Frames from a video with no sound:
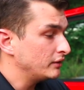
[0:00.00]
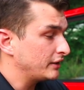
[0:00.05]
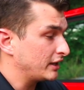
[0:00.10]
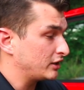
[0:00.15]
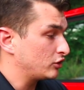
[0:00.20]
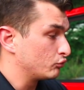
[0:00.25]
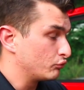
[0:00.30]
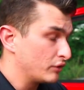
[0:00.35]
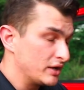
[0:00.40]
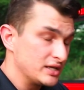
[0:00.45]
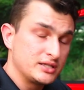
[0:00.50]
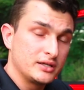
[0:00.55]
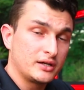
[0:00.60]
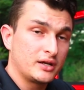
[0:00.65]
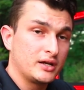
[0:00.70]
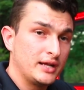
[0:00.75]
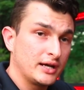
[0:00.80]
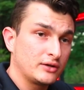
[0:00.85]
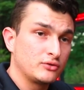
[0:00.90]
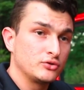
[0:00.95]
like the rest of
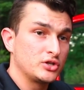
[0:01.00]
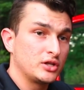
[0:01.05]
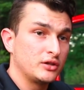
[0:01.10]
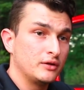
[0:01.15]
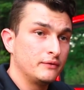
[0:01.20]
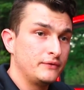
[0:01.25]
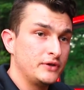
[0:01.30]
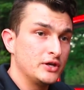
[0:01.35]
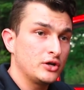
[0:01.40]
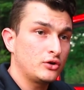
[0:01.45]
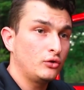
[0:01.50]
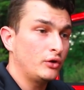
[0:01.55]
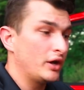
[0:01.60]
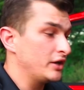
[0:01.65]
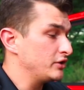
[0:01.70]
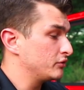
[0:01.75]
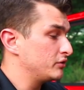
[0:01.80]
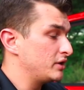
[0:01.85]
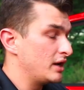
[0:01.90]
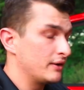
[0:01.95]
the connectors on the vehicle,
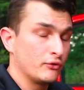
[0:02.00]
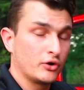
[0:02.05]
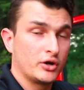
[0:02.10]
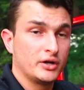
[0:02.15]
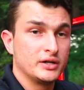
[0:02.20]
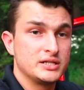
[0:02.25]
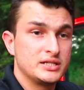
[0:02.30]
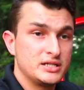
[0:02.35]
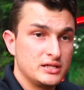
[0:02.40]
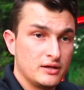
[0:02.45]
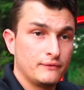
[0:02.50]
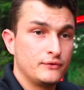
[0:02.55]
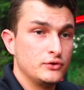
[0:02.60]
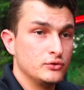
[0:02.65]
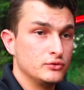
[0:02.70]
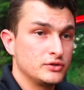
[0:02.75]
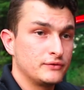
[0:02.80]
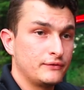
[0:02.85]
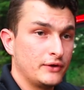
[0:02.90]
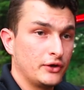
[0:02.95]
and you're never gonna see a
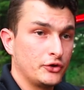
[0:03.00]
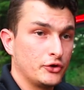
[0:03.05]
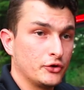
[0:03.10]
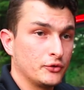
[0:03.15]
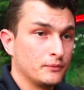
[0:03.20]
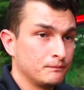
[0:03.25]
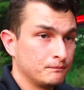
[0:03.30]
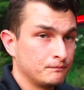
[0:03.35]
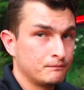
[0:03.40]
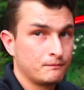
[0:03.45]
fuse failure.